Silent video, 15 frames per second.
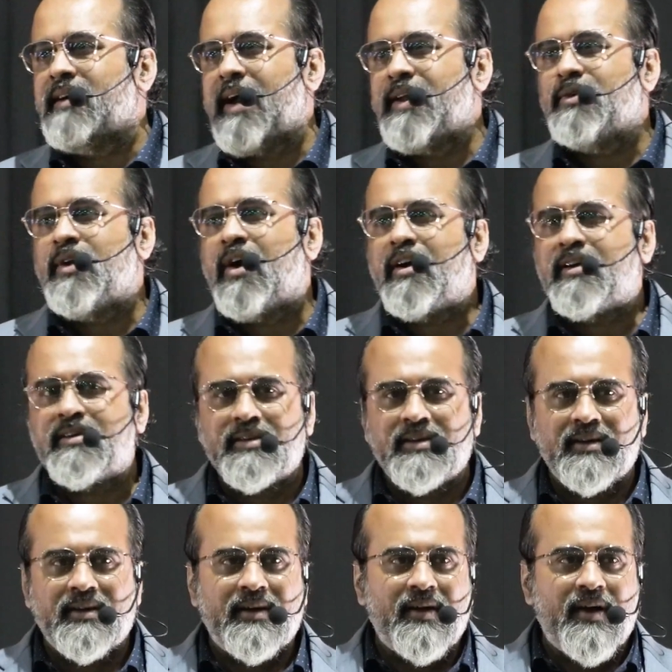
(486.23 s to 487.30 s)
Are you not?
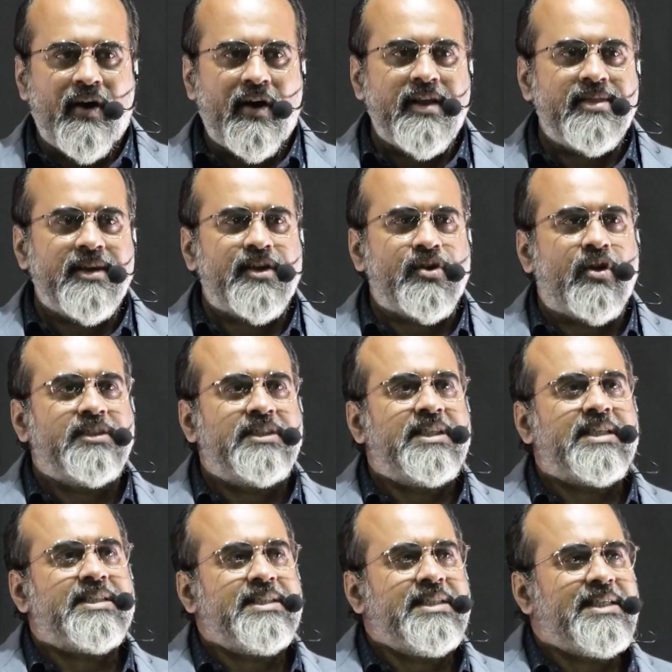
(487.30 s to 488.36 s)
Or is it
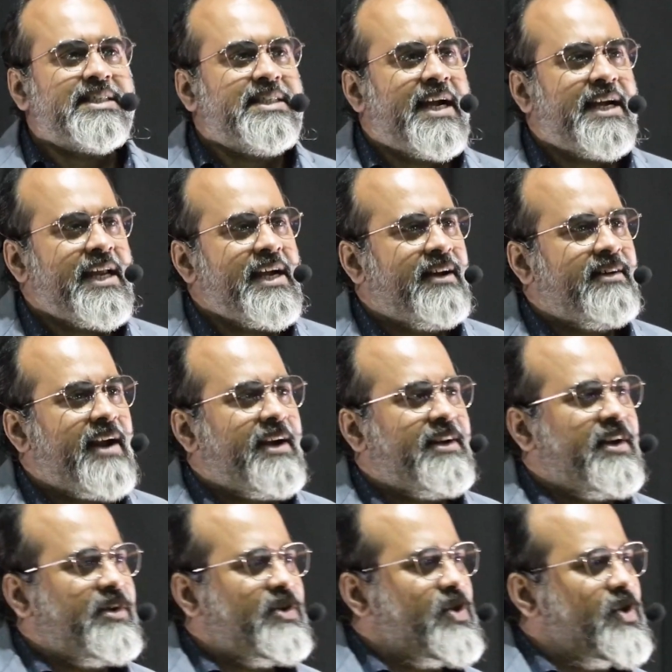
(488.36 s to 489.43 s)
consciousness getting
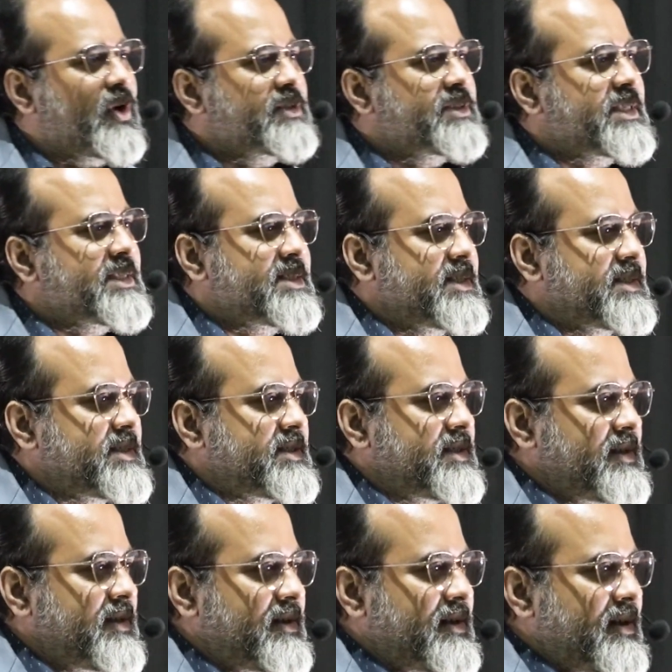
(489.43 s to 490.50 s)
attracted to consciousness?
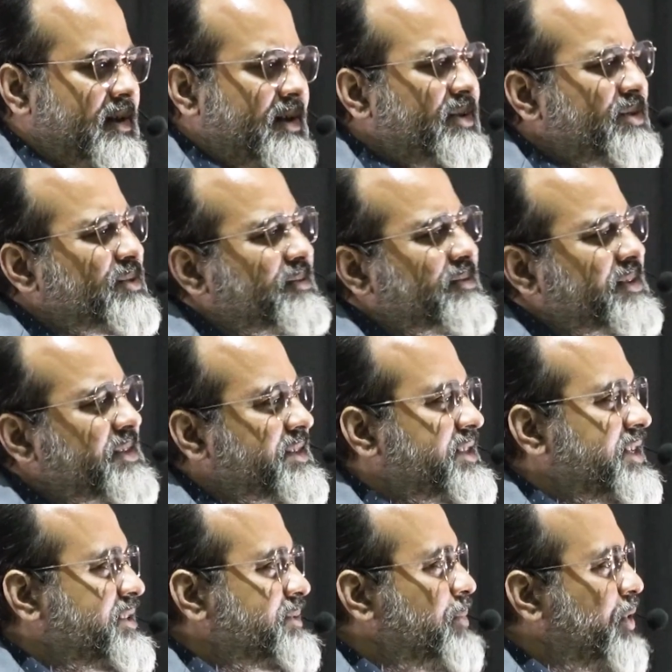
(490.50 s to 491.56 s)
No, it's
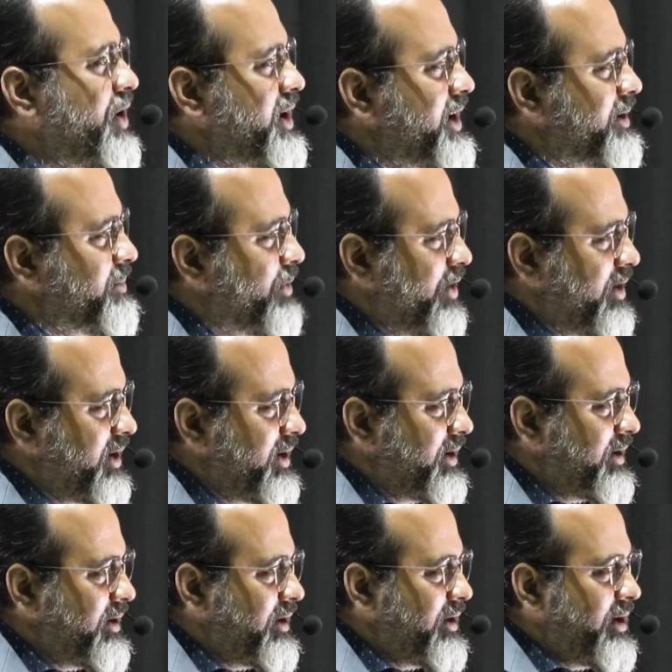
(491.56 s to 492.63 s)
just body and
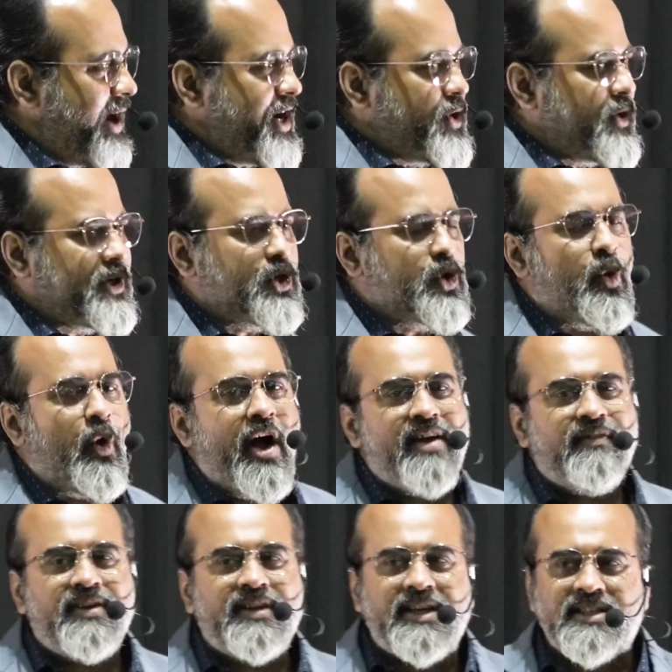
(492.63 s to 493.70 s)
body. And you will toy
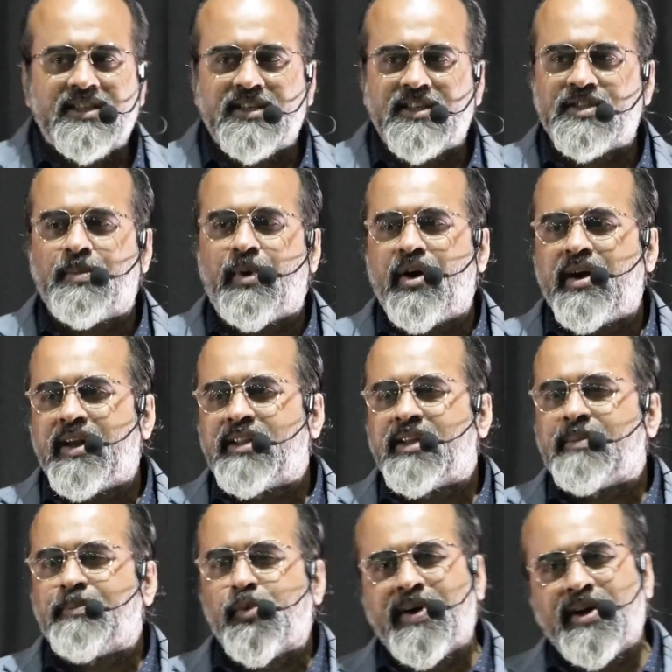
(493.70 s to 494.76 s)
with each other's body the
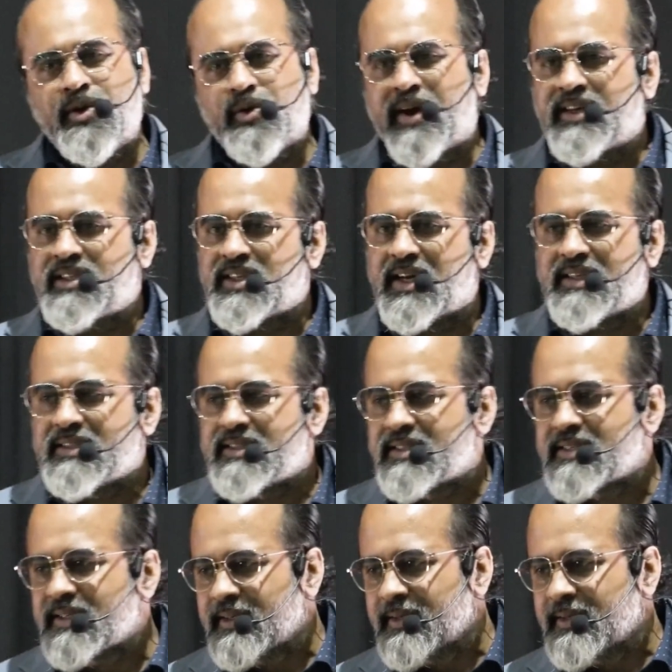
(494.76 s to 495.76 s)
moment you get chance.